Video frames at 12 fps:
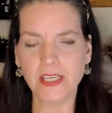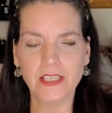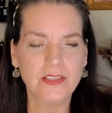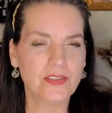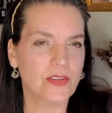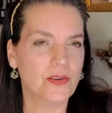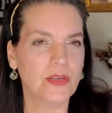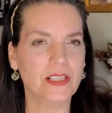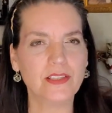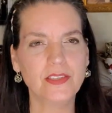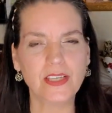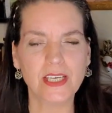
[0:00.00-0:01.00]
and so
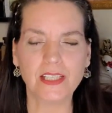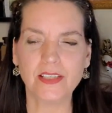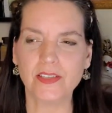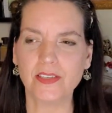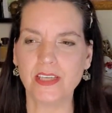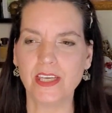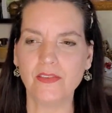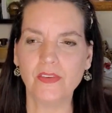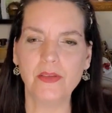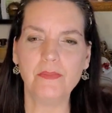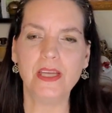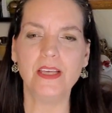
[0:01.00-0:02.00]
it's, it's
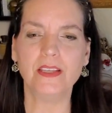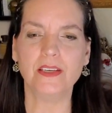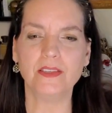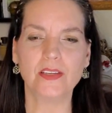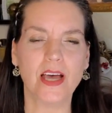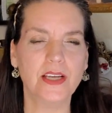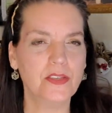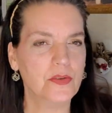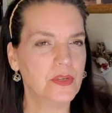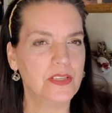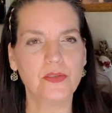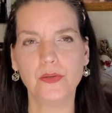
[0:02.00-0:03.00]
giving me this
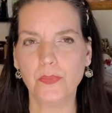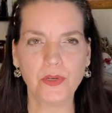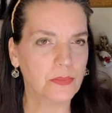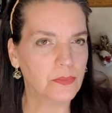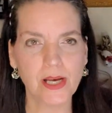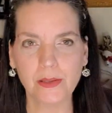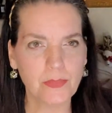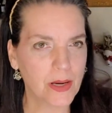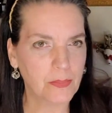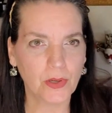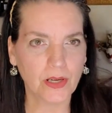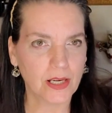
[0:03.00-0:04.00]
isowee super and black
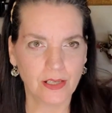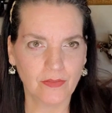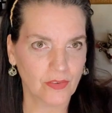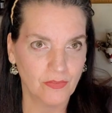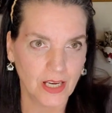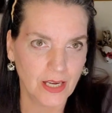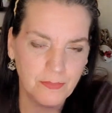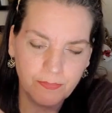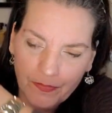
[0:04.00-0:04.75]
pepper kind of a vibe.